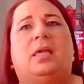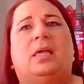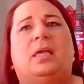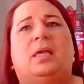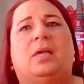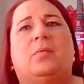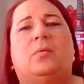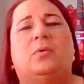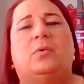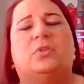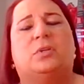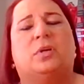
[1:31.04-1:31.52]

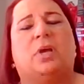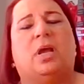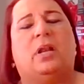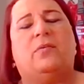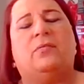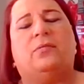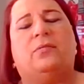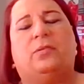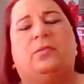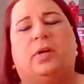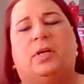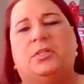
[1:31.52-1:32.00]
It was
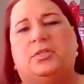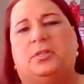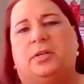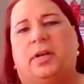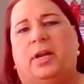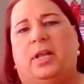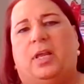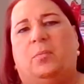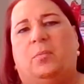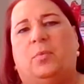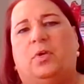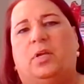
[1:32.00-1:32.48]
kind of
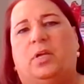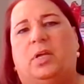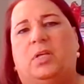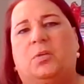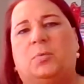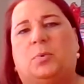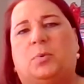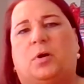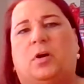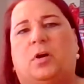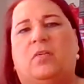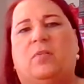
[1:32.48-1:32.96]
frustrating
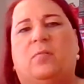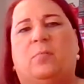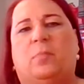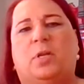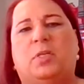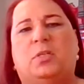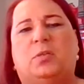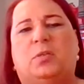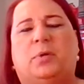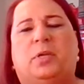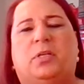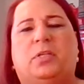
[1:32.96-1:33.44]
because part of
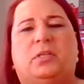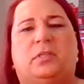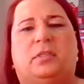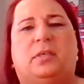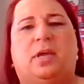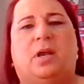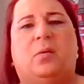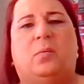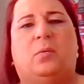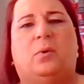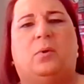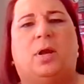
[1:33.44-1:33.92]
my speech at
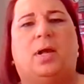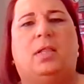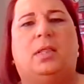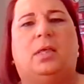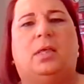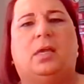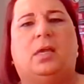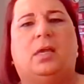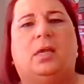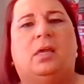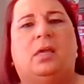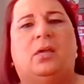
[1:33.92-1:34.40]
that
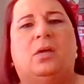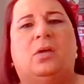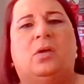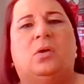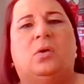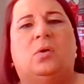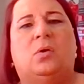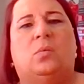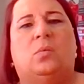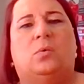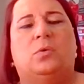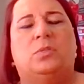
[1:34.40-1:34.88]
rally
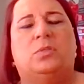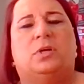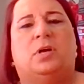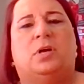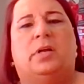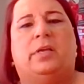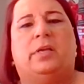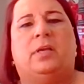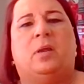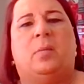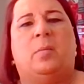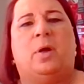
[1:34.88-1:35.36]
was
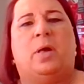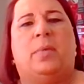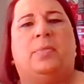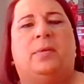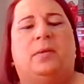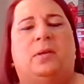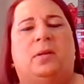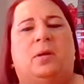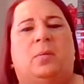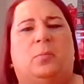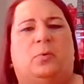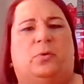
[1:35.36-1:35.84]
talking about
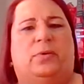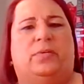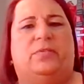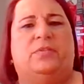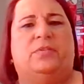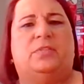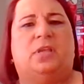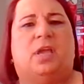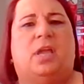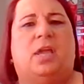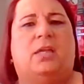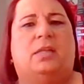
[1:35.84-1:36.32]
the number of
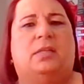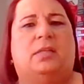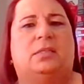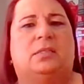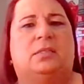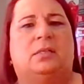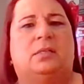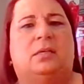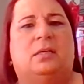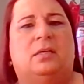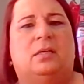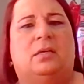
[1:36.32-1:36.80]

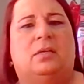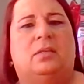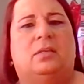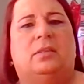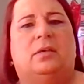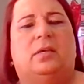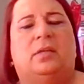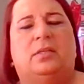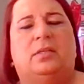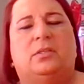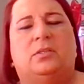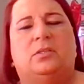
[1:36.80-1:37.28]
states
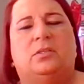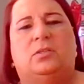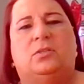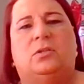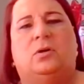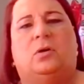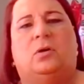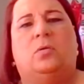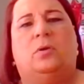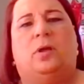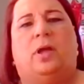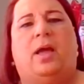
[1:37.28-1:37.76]
that
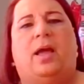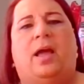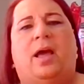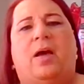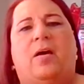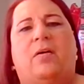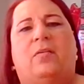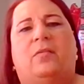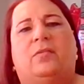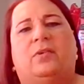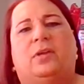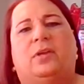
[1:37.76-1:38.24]
don't
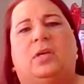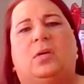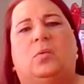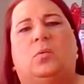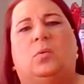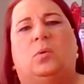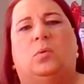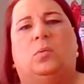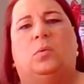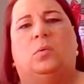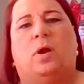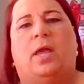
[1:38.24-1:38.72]
have
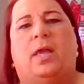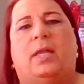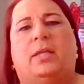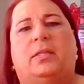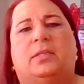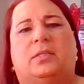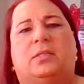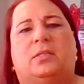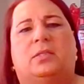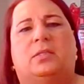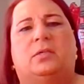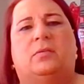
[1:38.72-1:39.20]
equal
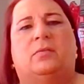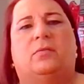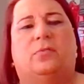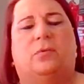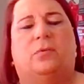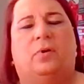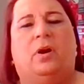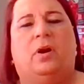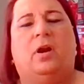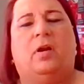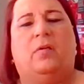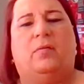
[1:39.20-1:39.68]
rights
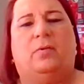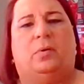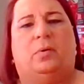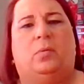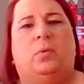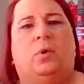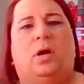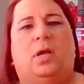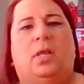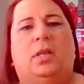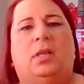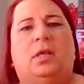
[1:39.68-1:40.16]
for
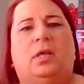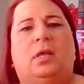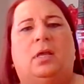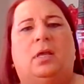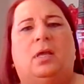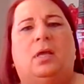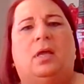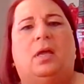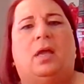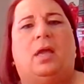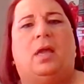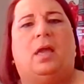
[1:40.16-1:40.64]
everyone.
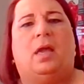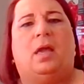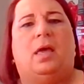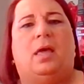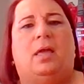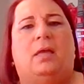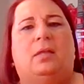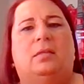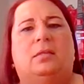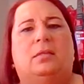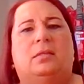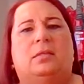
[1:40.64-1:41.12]

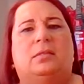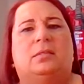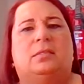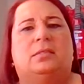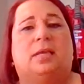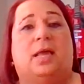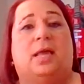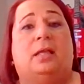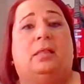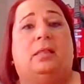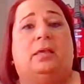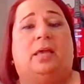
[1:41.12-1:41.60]
And
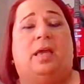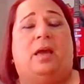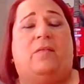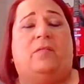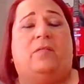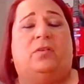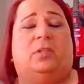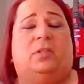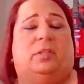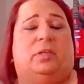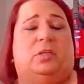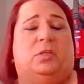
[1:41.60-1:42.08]
sadly,
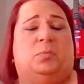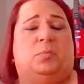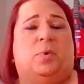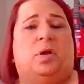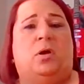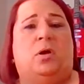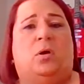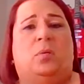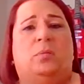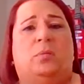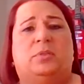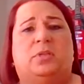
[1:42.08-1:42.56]
having to list my
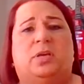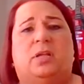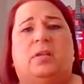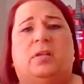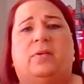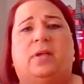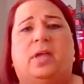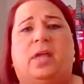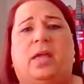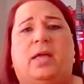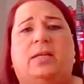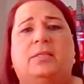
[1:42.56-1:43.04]
home state
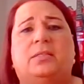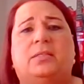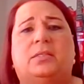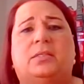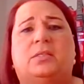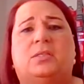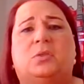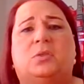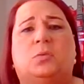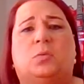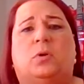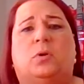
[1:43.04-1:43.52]
of
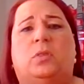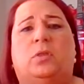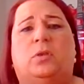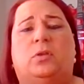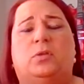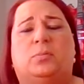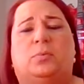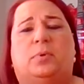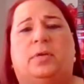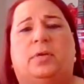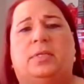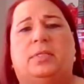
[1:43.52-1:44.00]
Kansas is one of
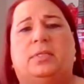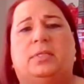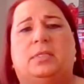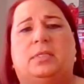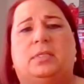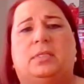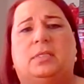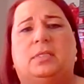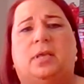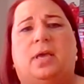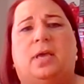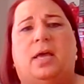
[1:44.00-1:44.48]
those
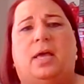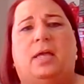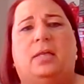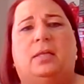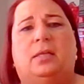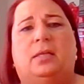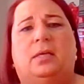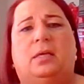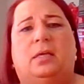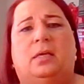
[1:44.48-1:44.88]
places that,